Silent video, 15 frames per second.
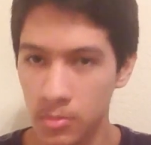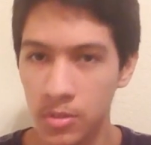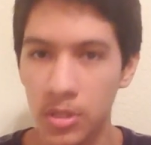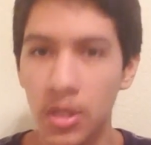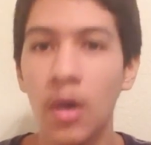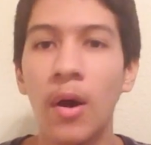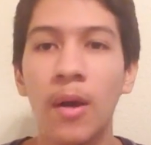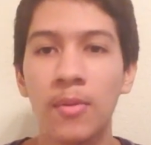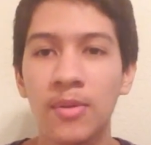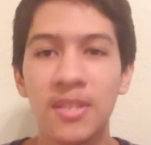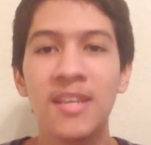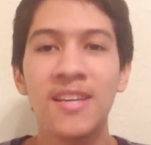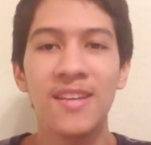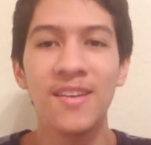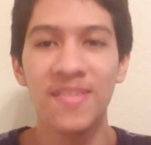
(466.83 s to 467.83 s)
So I will
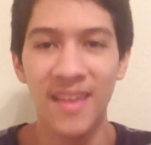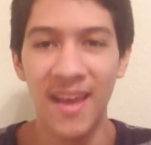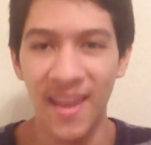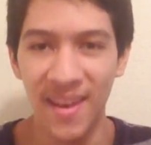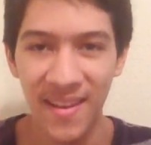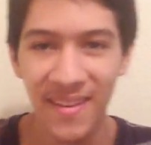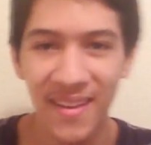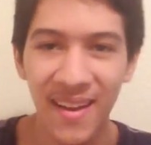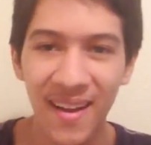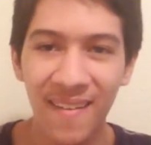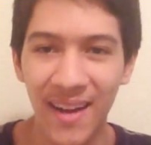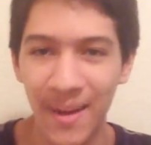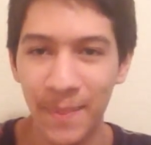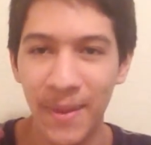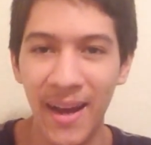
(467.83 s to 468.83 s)
see you then.
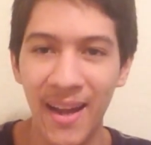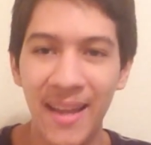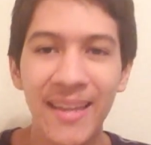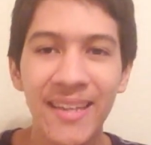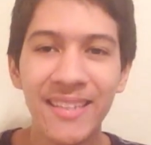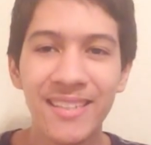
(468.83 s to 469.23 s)
Alright, bye.